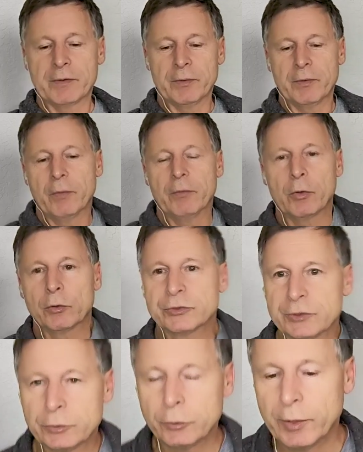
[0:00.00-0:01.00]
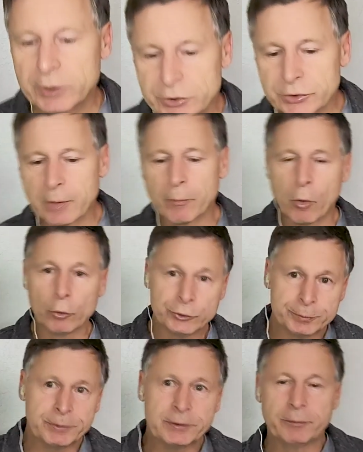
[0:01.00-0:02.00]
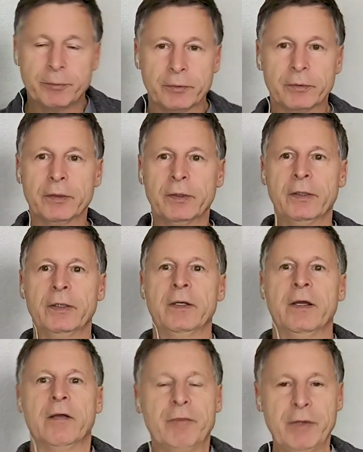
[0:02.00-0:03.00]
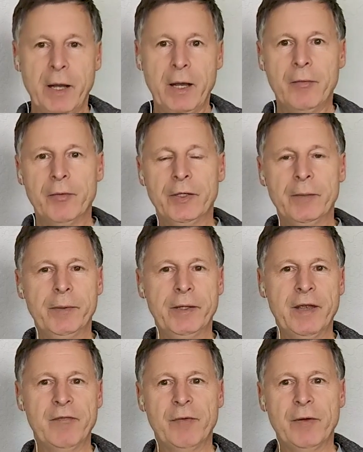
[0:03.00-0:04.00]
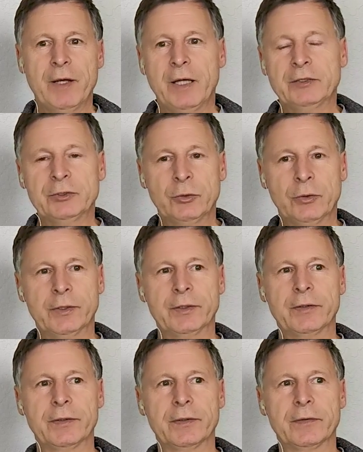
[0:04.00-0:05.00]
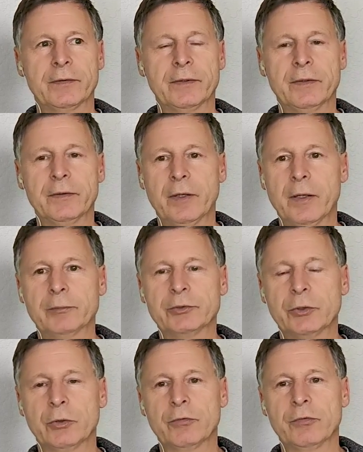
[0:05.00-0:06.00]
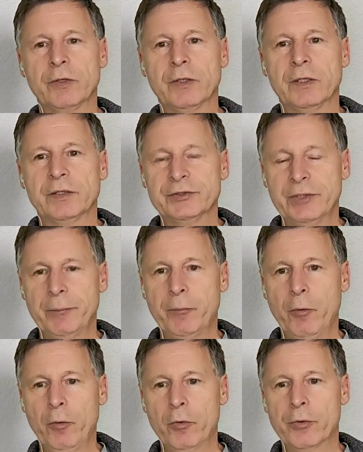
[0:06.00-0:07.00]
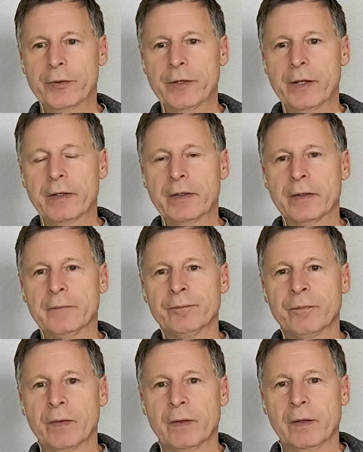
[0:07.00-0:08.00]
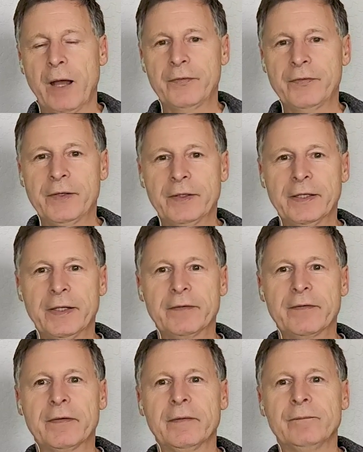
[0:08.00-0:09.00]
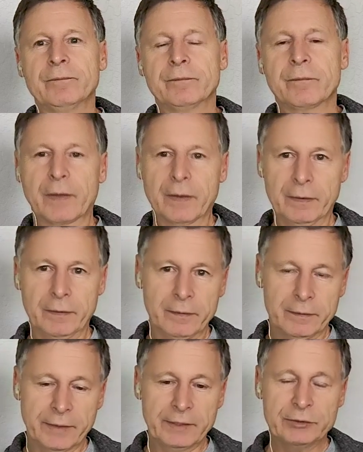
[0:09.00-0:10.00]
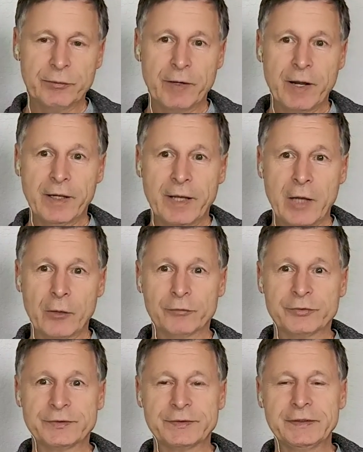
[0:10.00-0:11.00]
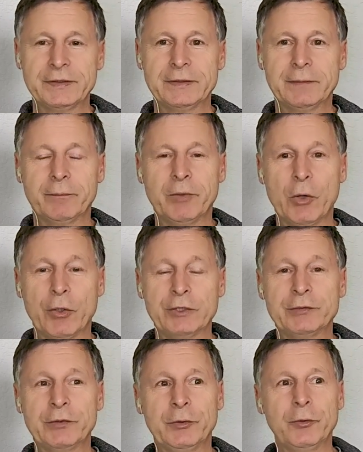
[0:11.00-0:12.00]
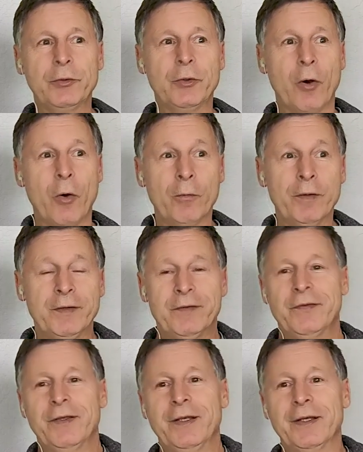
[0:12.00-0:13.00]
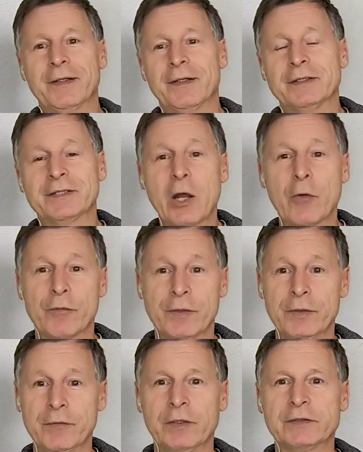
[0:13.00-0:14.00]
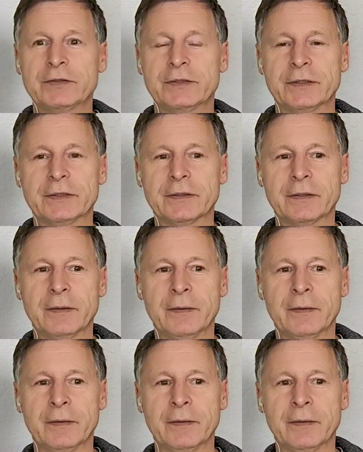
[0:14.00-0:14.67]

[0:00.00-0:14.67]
your situation. Most people, we are really became very isolated in terms of support. Like, I think that that's where I kind of see. Be honest with you, the only thing it's kind of interesting